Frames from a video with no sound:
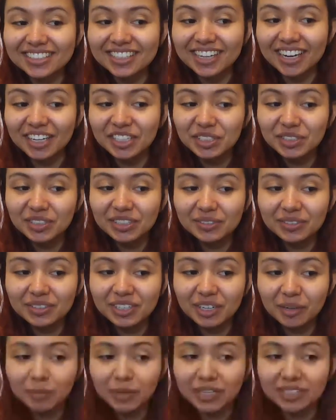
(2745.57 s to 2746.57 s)
like, Andre, you a
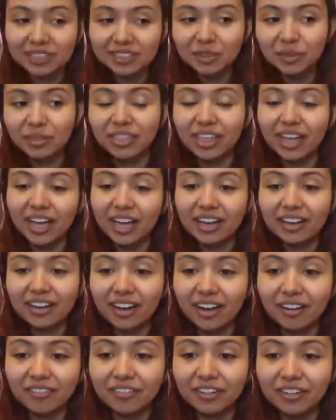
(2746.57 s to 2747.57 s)
dumbass. You that
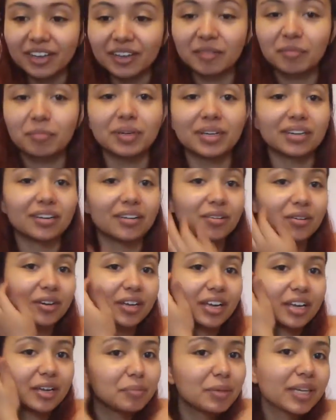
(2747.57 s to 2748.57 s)
confident, but
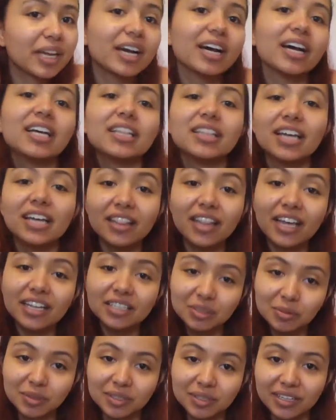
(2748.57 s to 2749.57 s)
okay. But yeah, and then
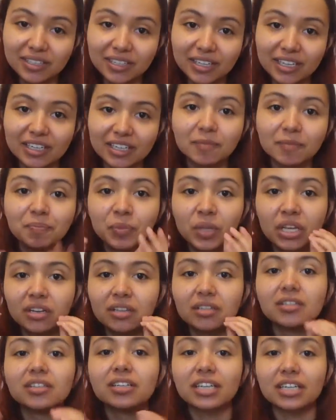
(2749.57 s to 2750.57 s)
that's when they like
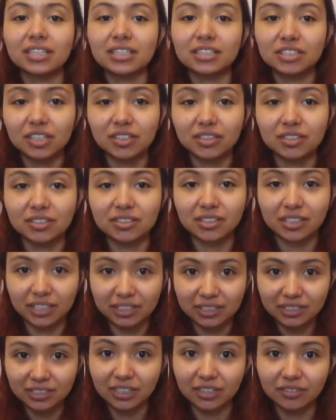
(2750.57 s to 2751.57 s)
look at each other's
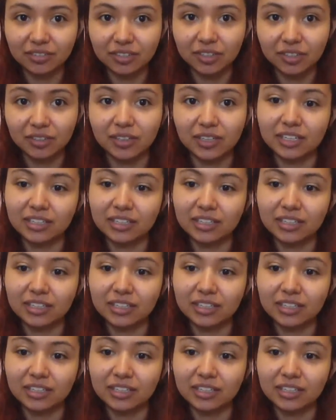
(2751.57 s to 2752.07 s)
like self, and they're like,